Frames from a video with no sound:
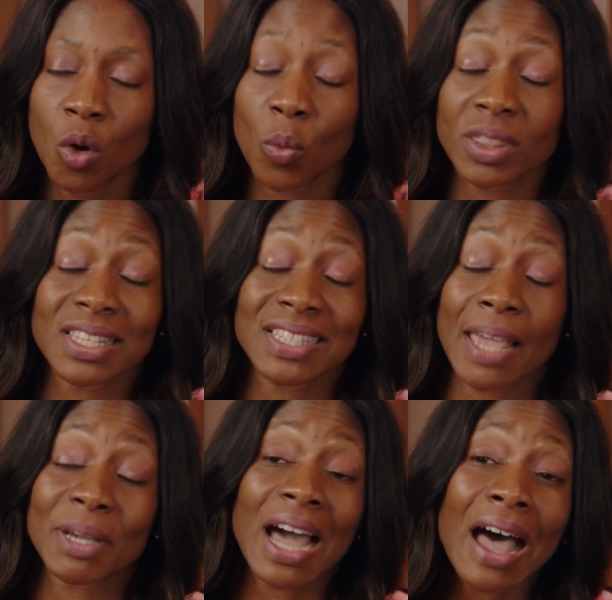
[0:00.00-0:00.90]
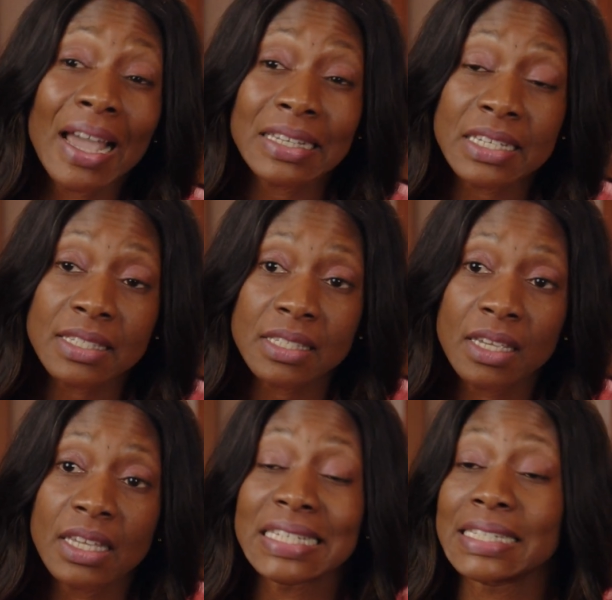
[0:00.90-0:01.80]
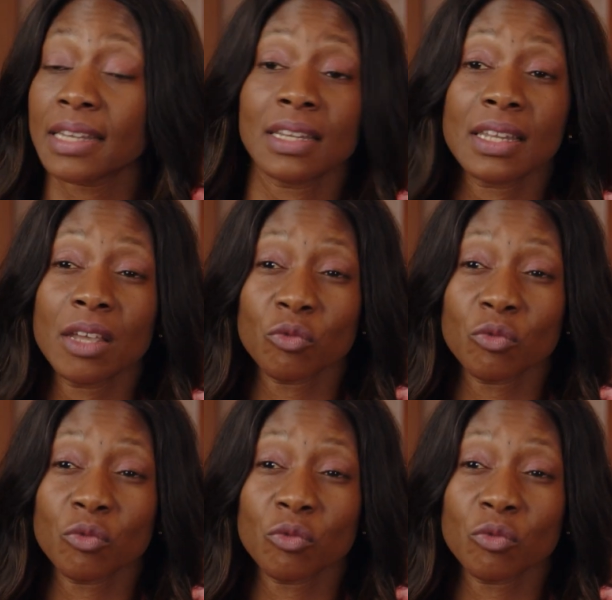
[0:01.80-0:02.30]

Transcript: with the same kindness, dignity,